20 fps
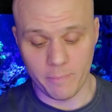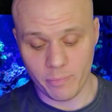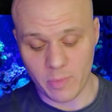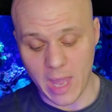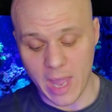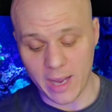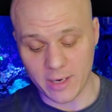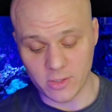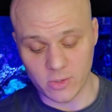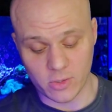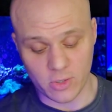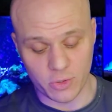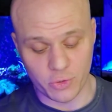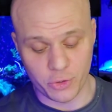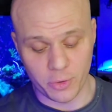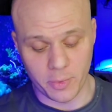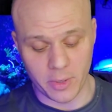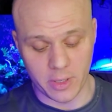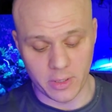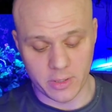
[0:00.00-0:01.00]
Axe is
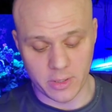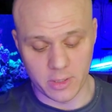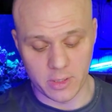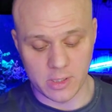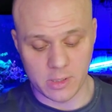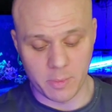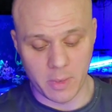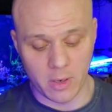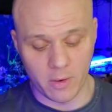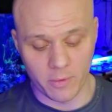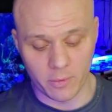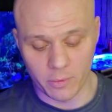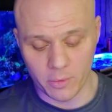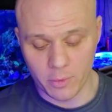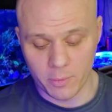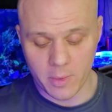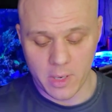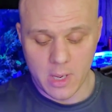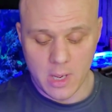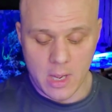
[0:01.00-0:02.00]
contributing to the smell of the
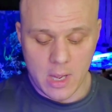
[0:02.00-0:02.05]
room.